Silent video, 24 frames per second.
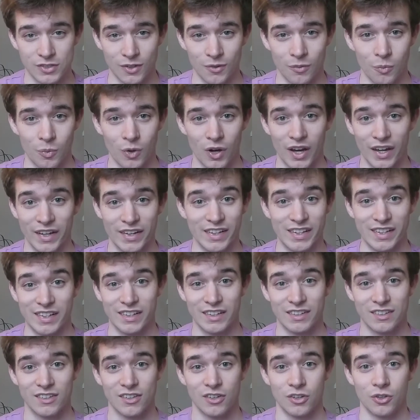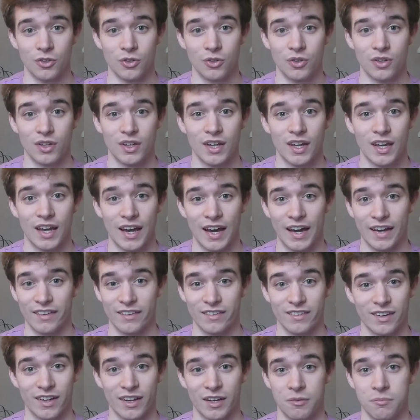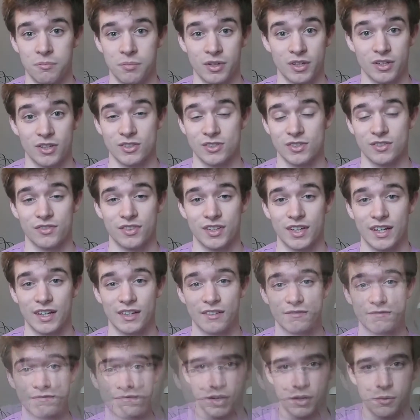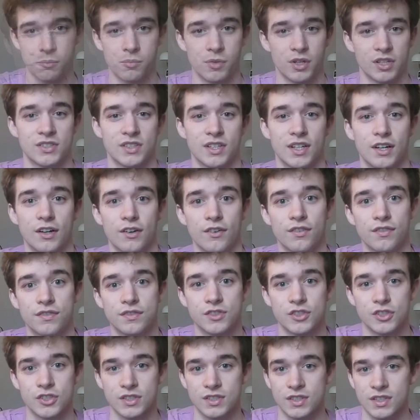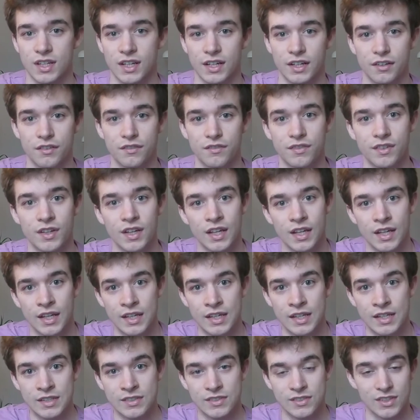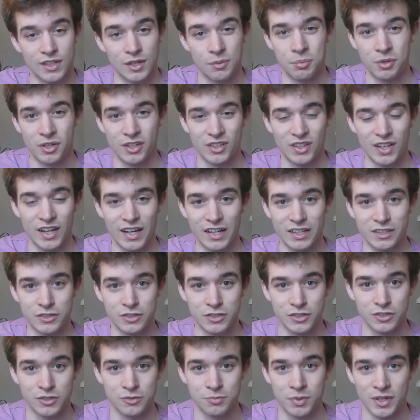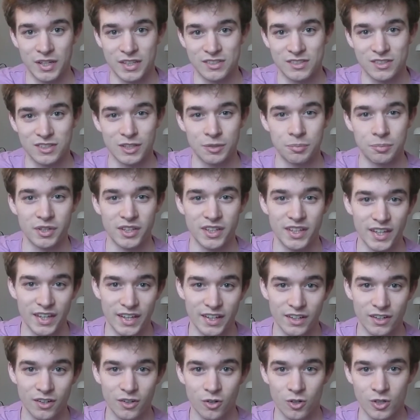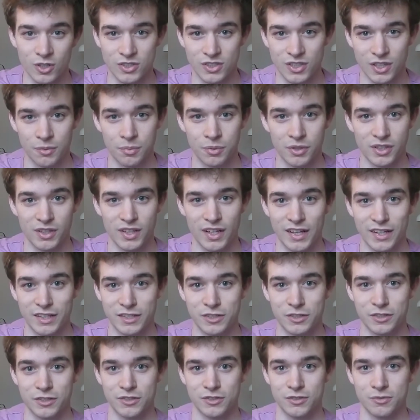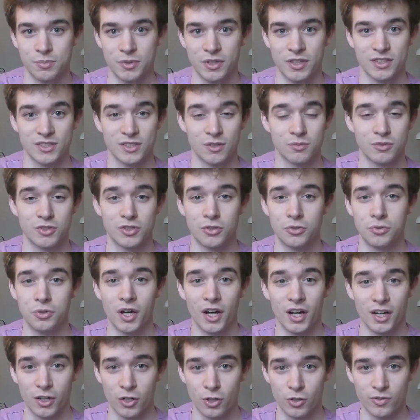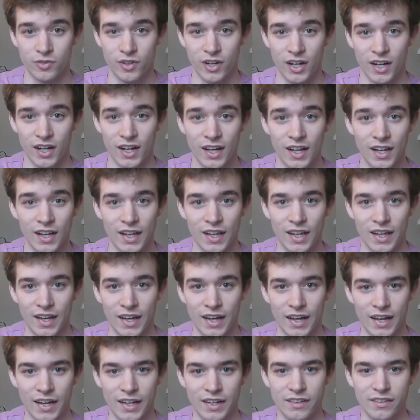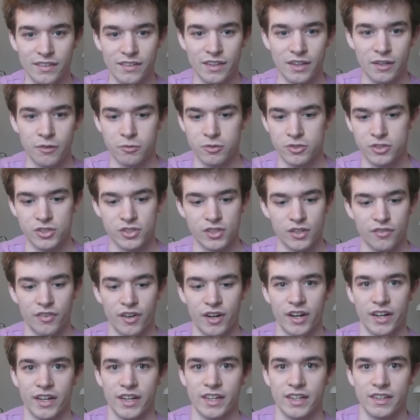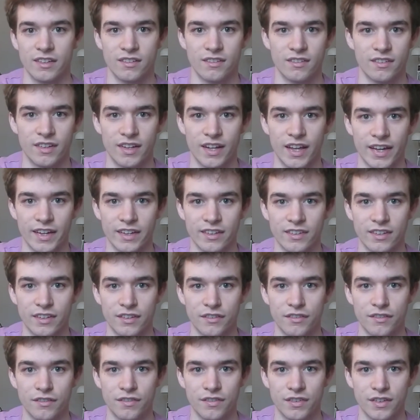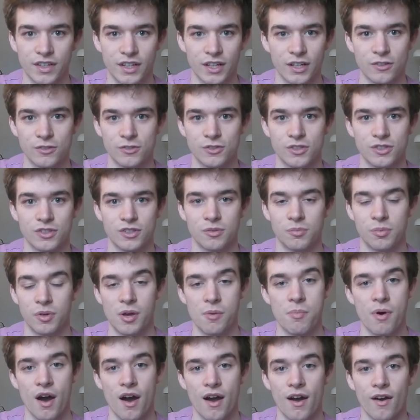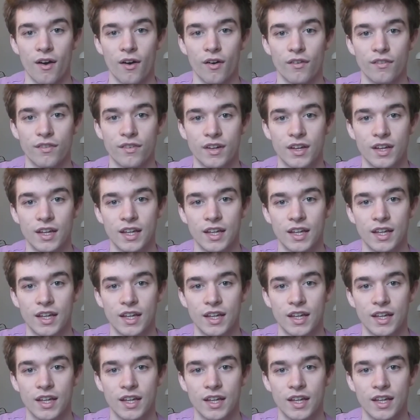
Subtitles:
on what I needed to at the time because of that. I find myself just kind of skipping lectures by sleeping in, or skipping lectures because I was too hungover, and it was just a very negative culture to be a part of.